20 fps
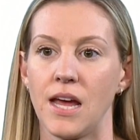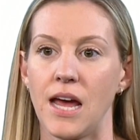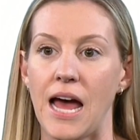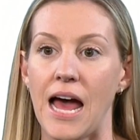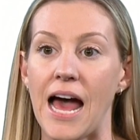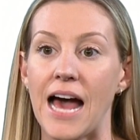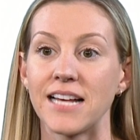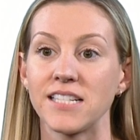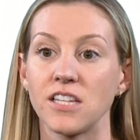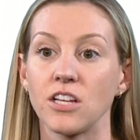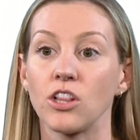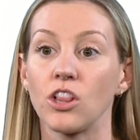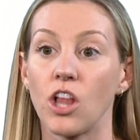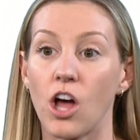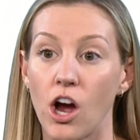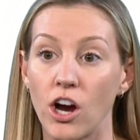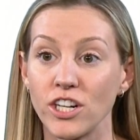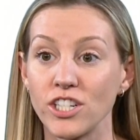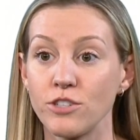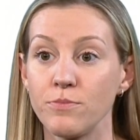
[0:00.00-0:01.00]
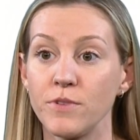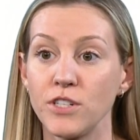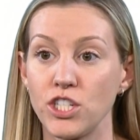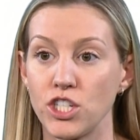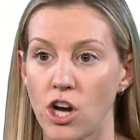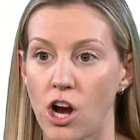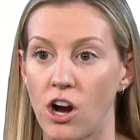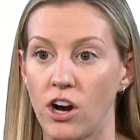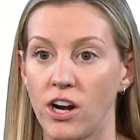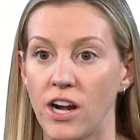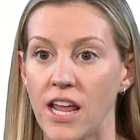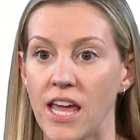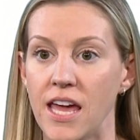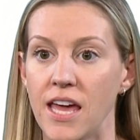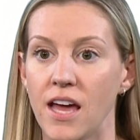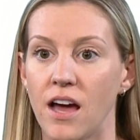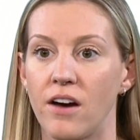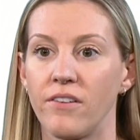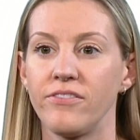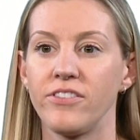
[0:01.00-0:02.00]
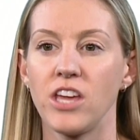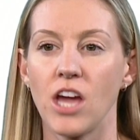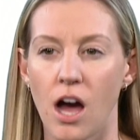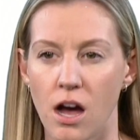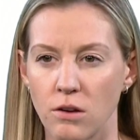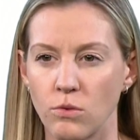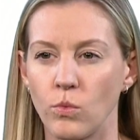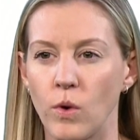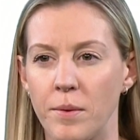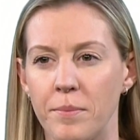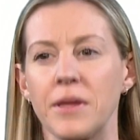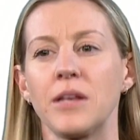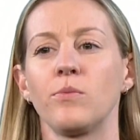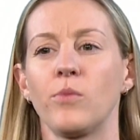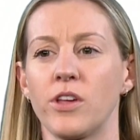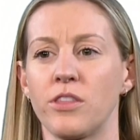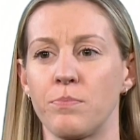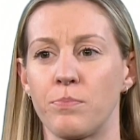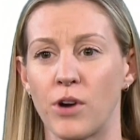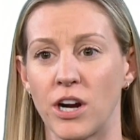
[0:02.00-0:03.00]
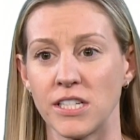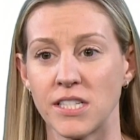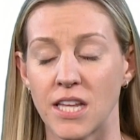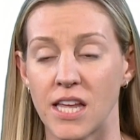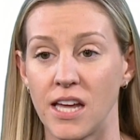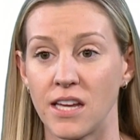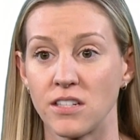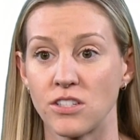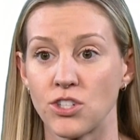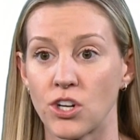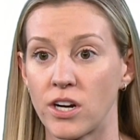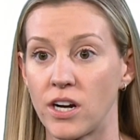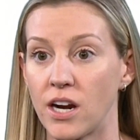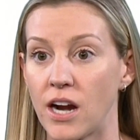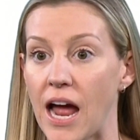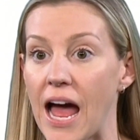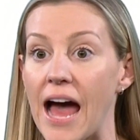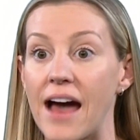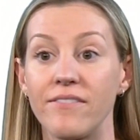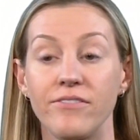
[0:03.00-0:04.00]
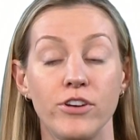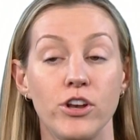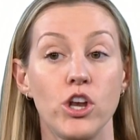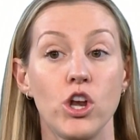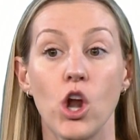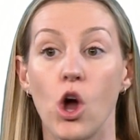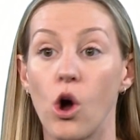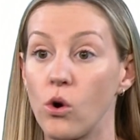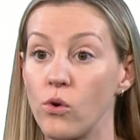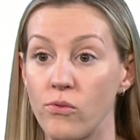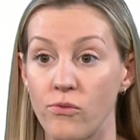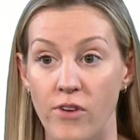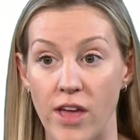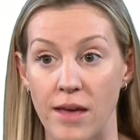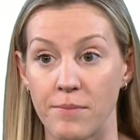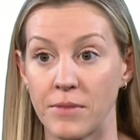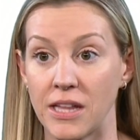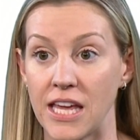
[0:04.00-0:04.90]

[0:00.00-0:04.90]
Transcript: As a large majority of young women with breast cancer have no family